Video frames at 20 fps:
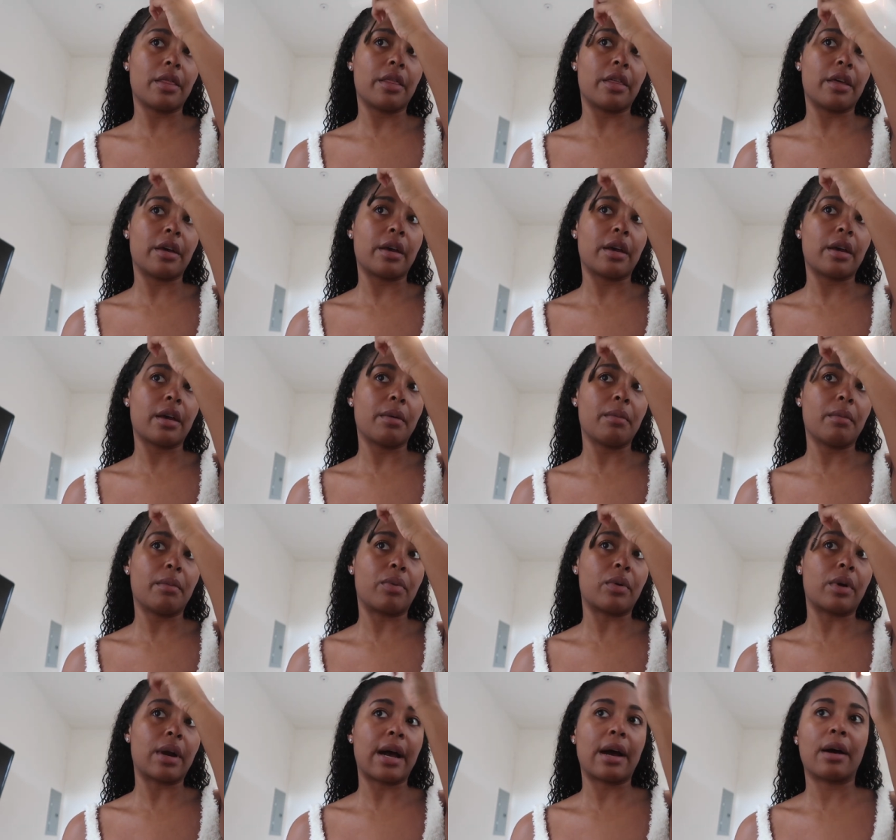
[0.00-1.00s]
the
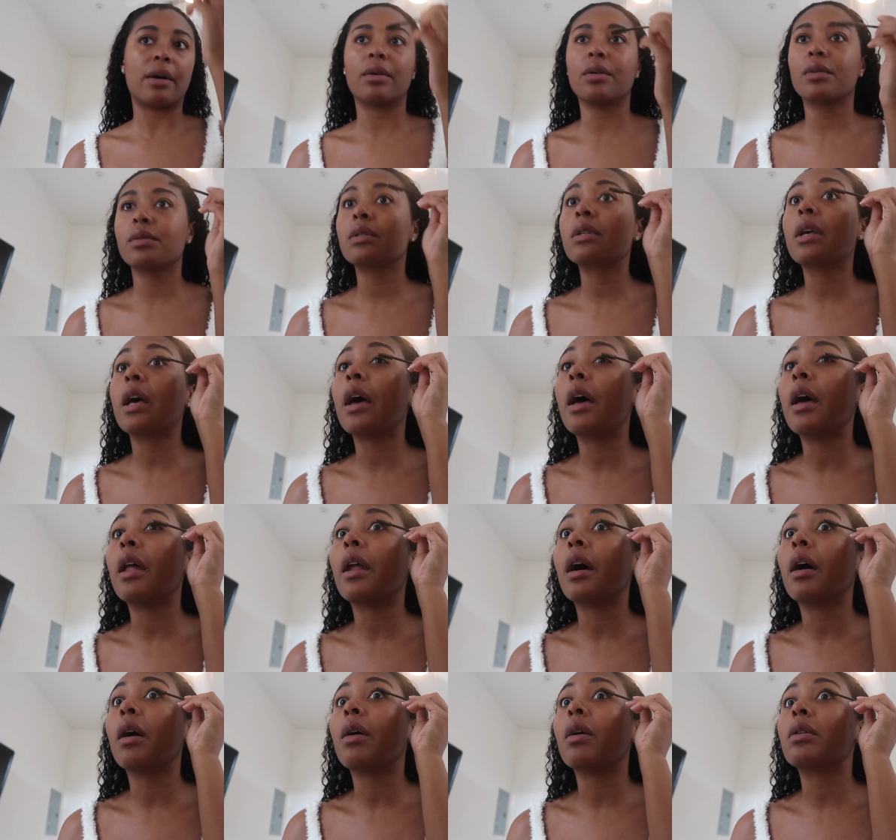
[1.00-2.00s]
brows
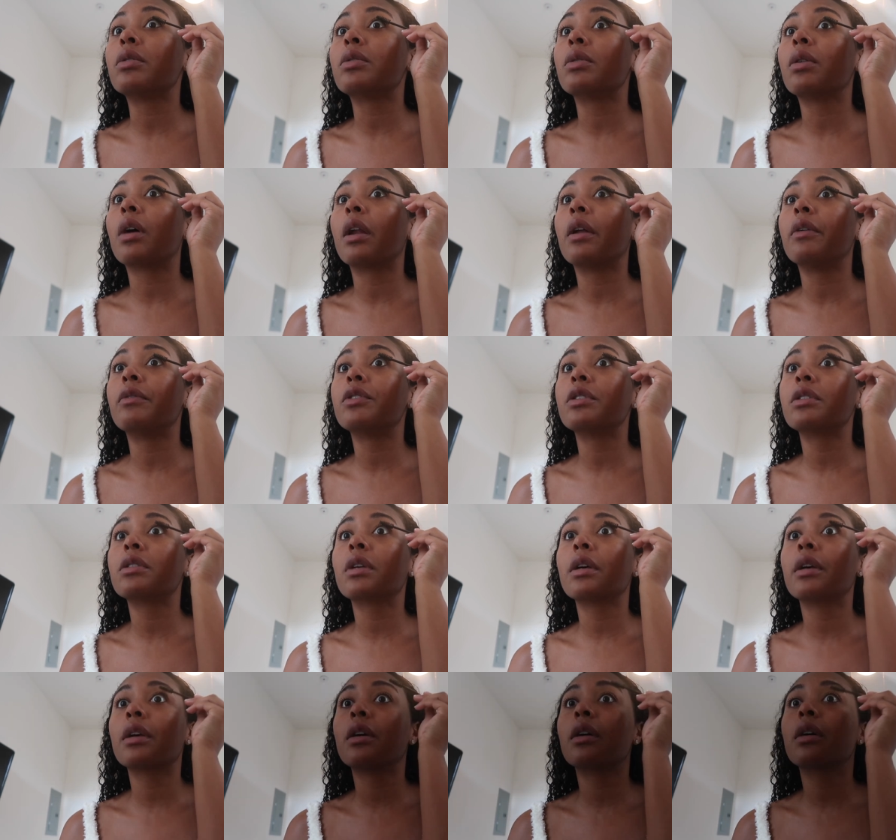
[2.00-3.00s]
and I'll also kind of
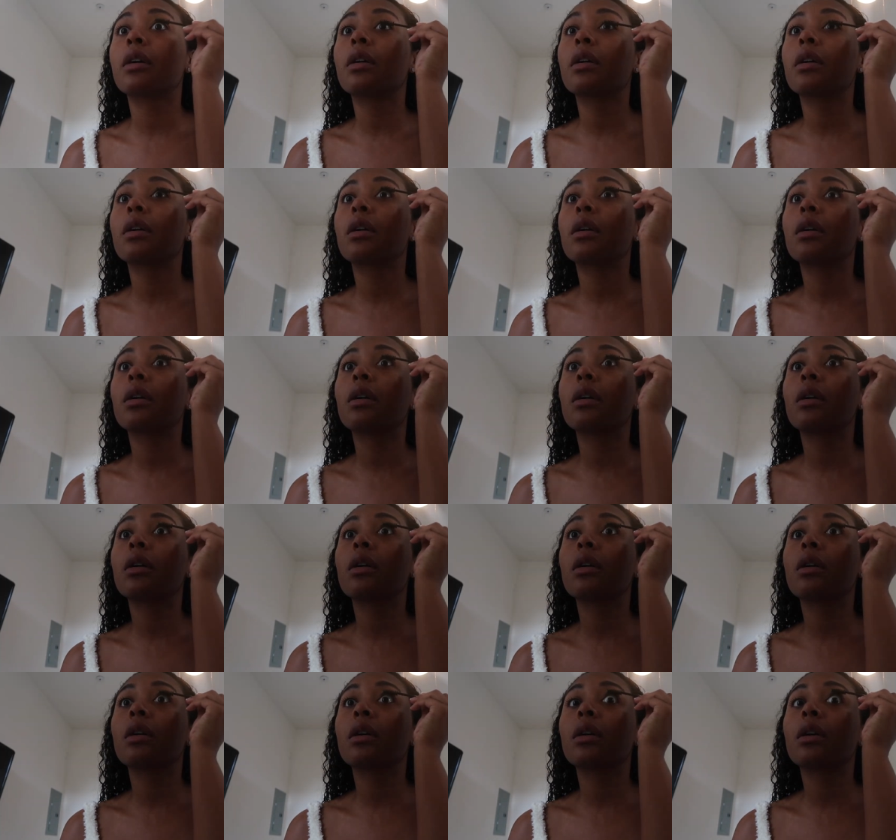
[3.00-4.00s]
just like
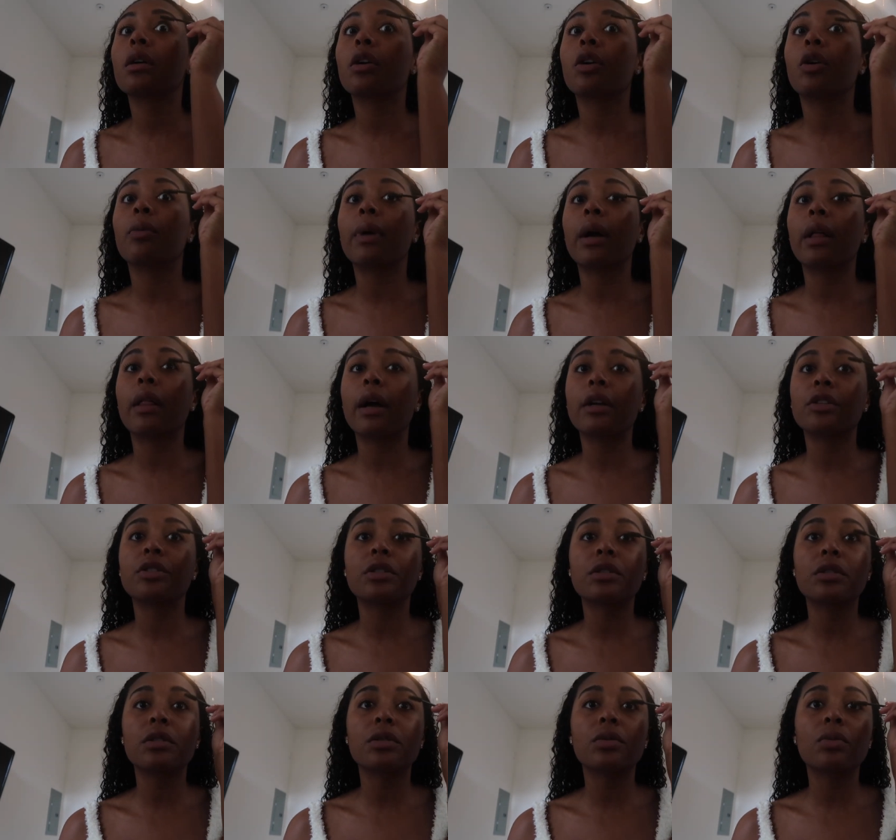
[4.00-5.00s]
curl my
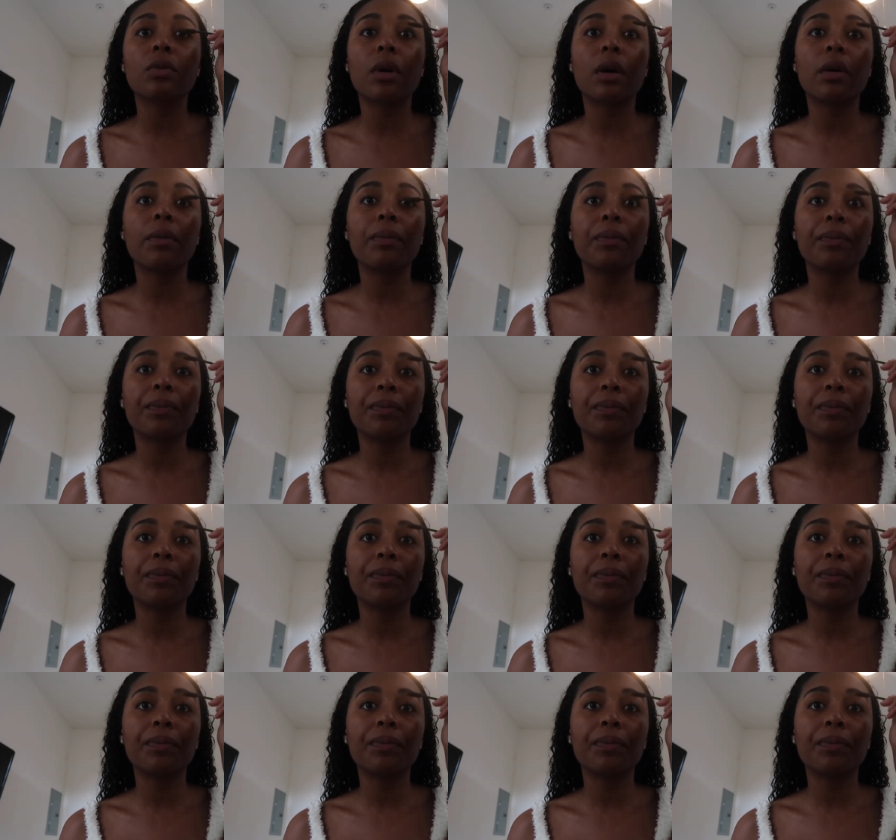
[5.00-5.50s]
lashes as well.